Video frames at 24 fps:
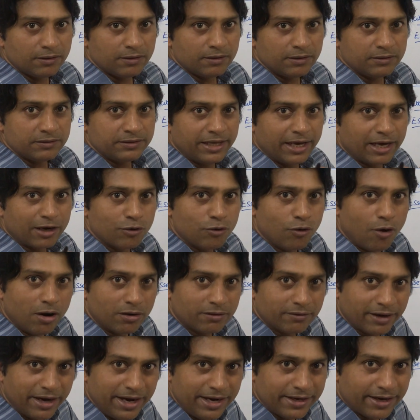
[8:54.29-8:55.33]
they are not
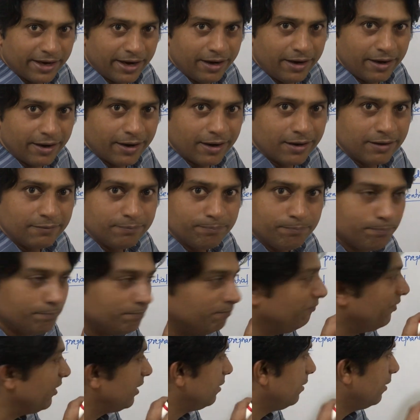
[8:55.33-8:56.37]
treated
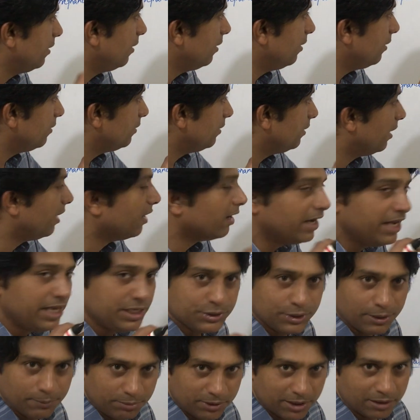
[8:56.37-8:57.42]
with the early
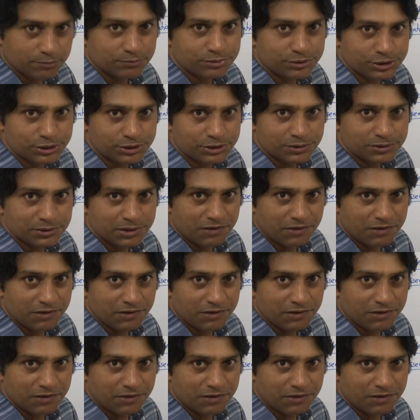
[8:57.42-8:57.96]
symptoms,